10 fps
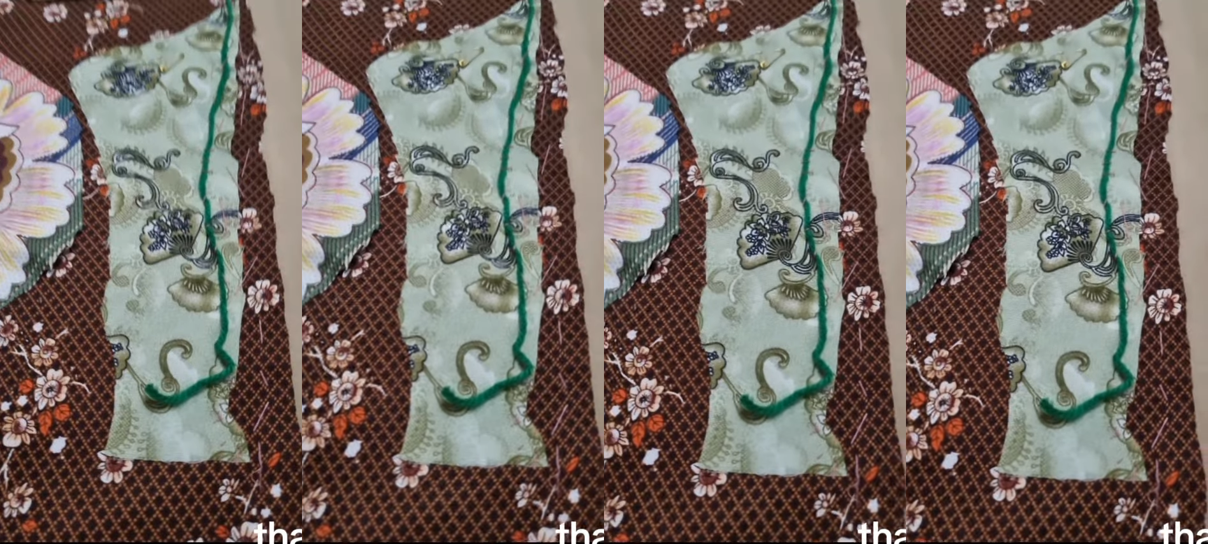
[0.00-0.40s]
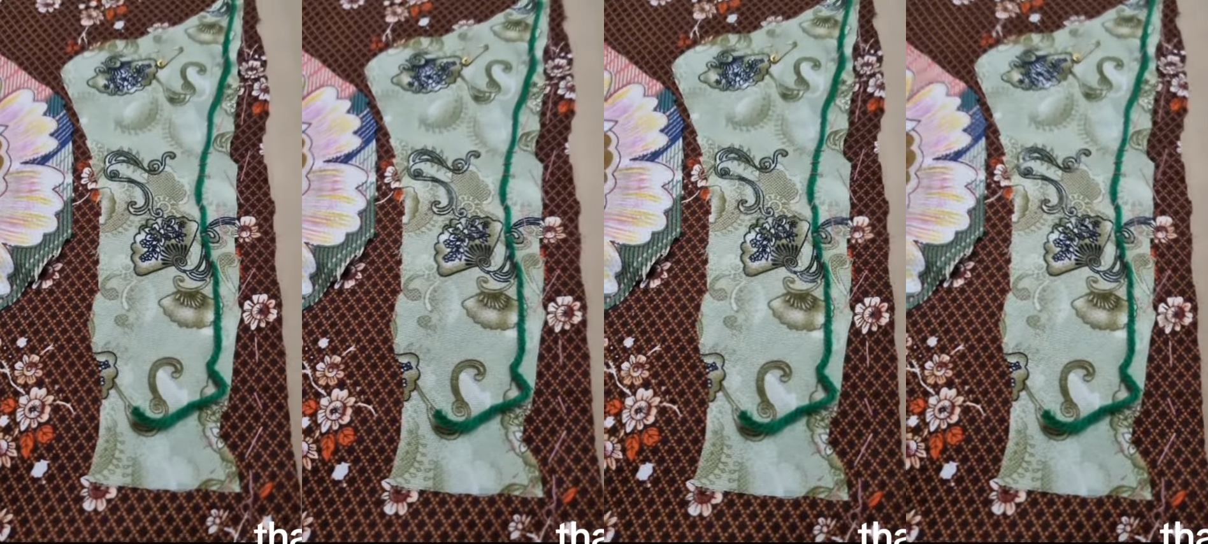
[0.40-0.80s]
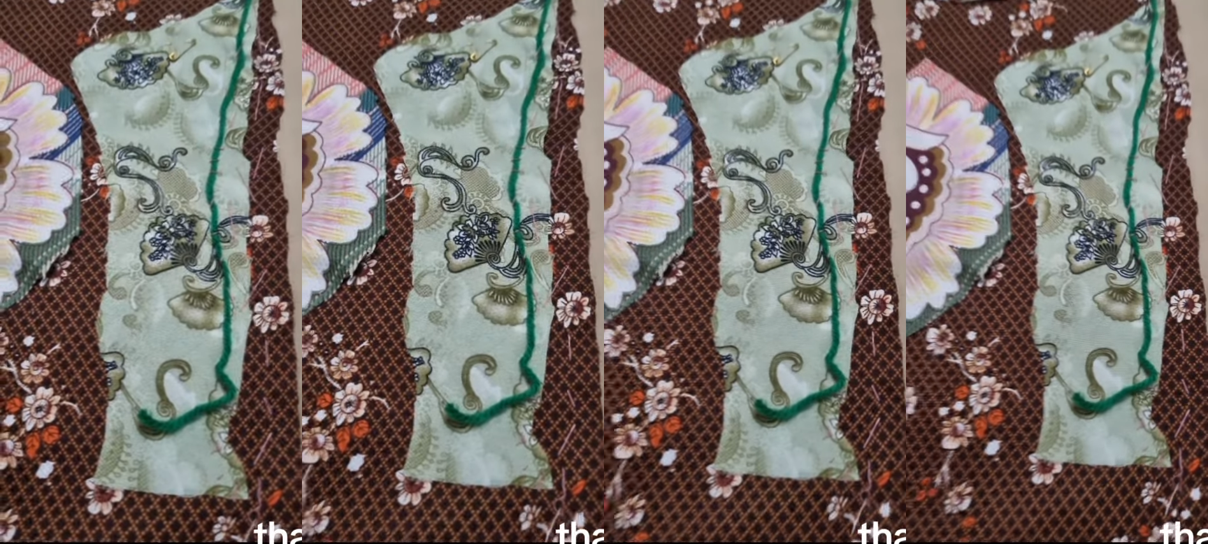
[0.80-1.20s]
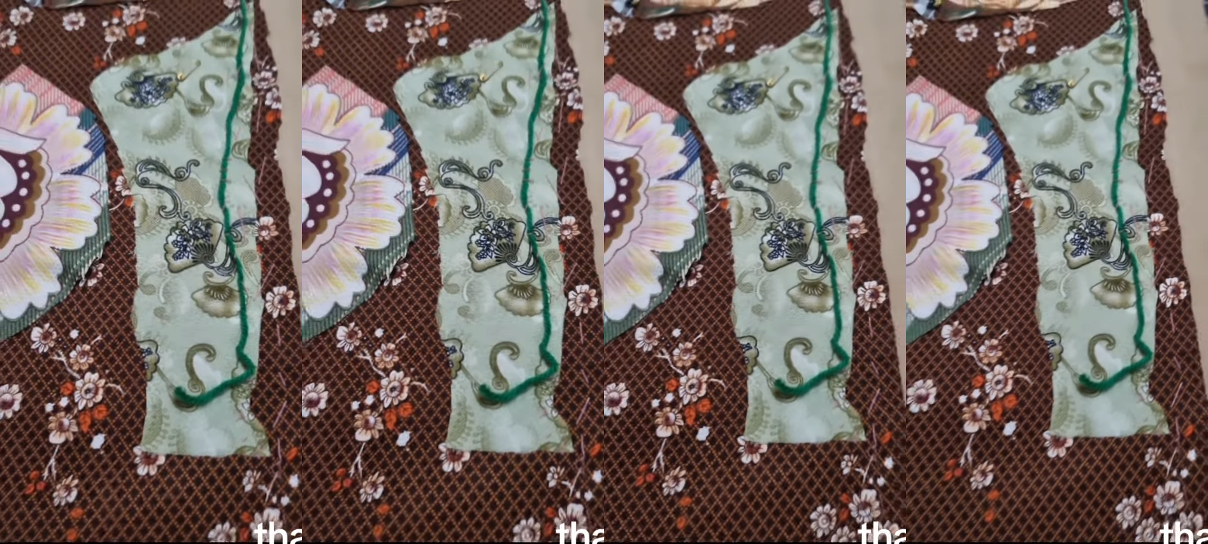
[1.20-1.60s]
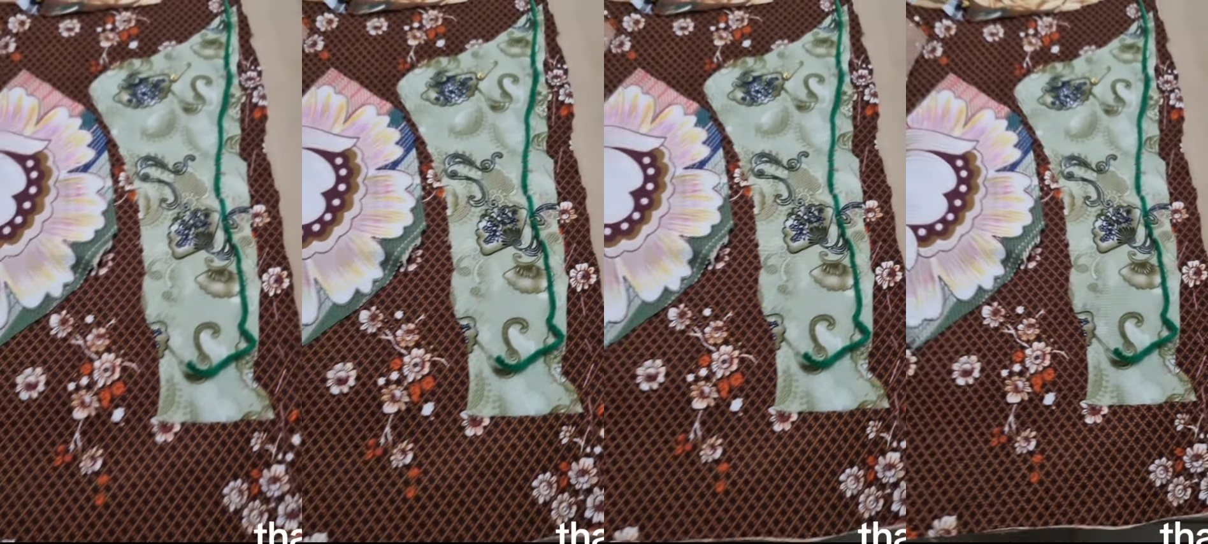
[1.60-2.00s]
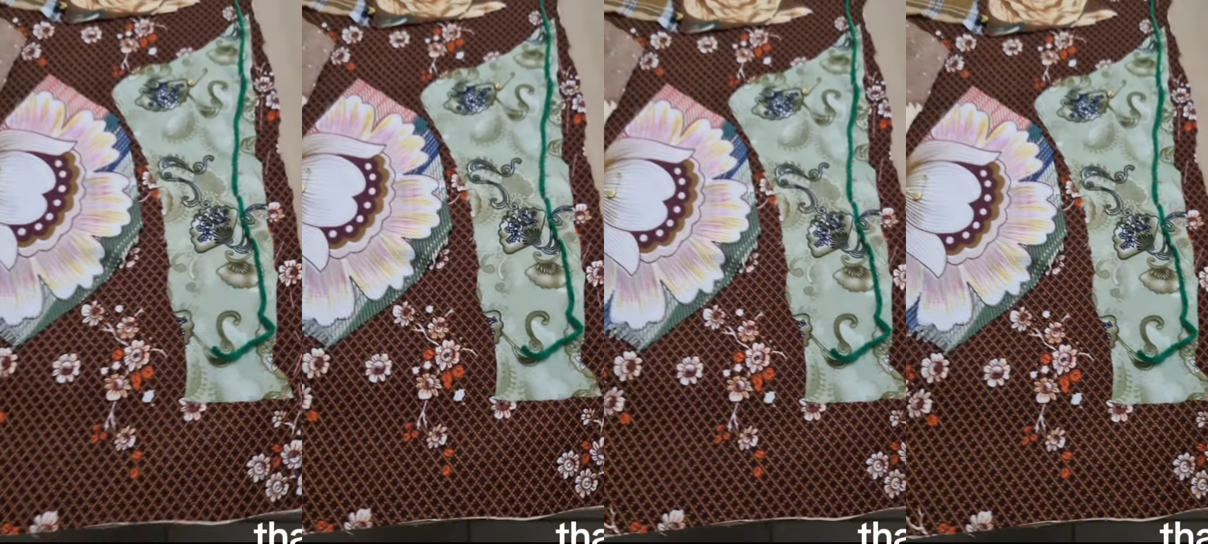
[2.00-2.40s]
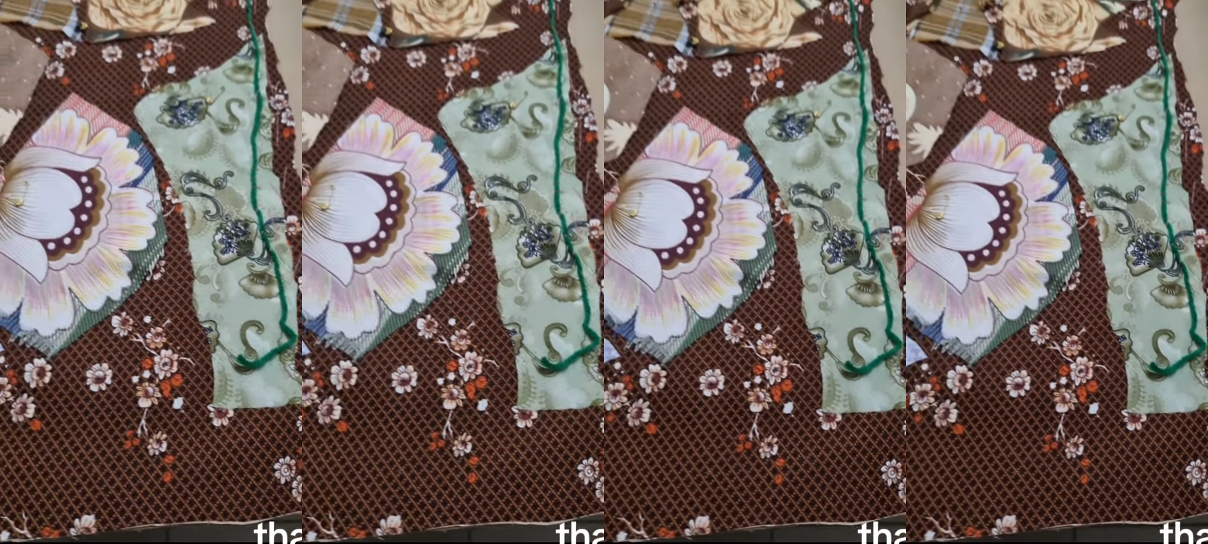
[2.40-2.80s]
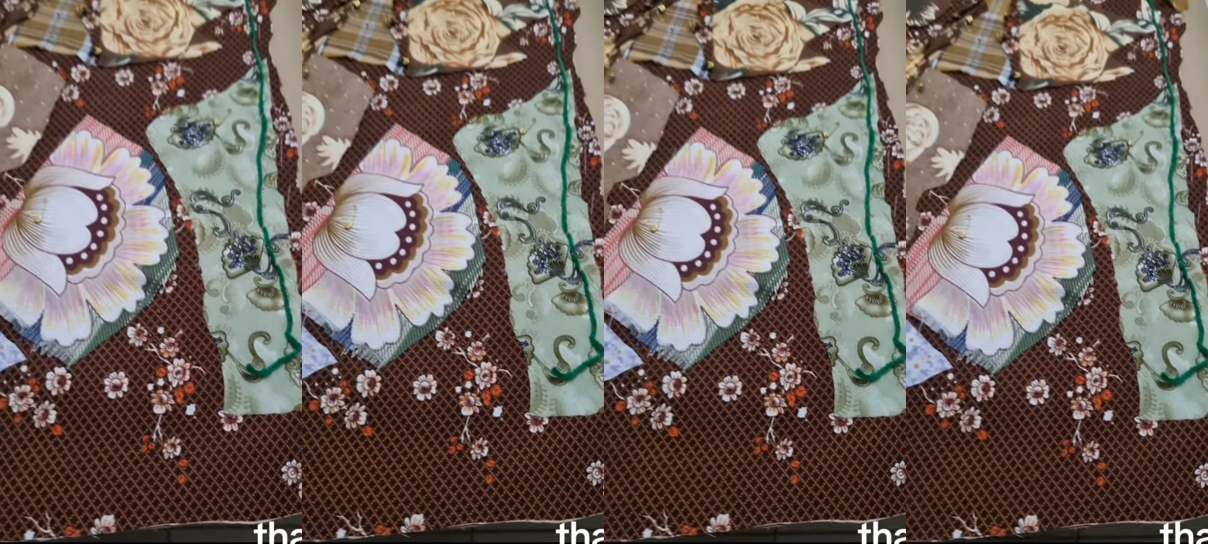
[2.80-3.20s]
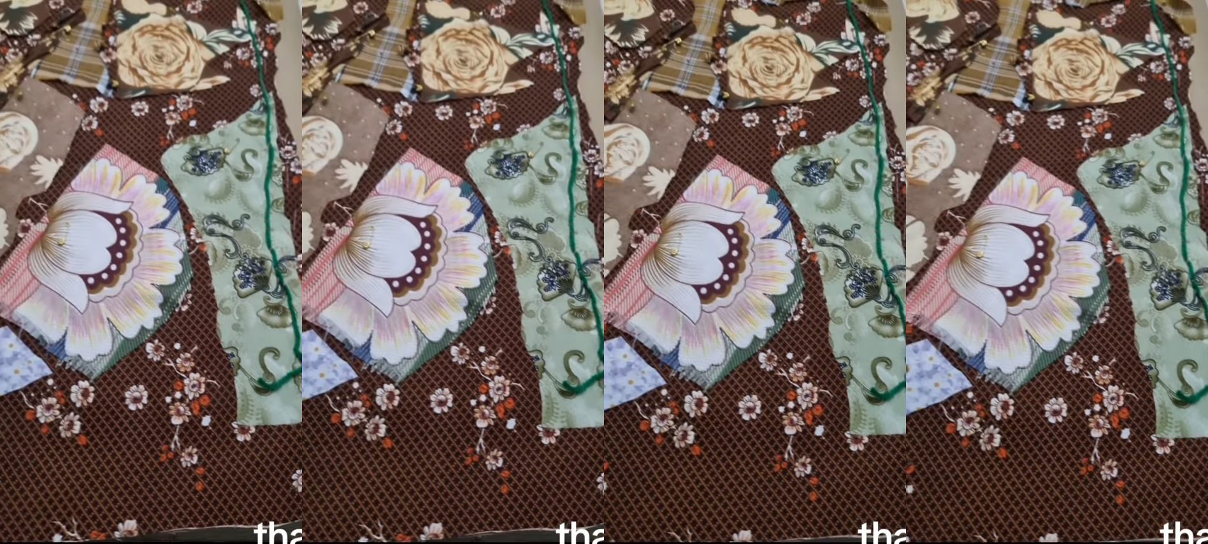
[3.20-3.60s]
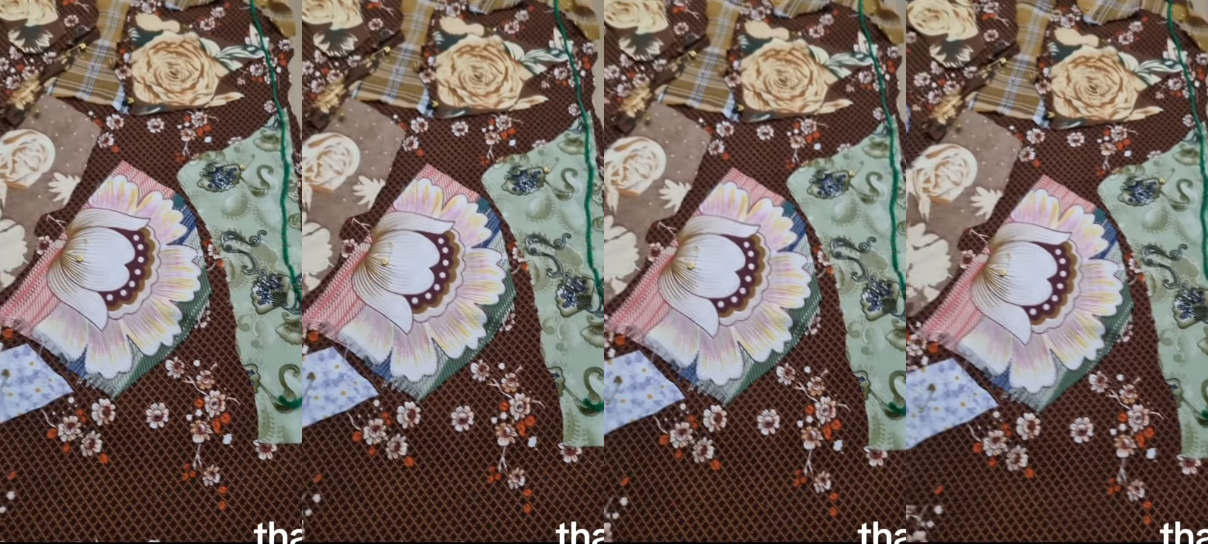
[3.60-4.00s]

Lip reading: (no speaker visible)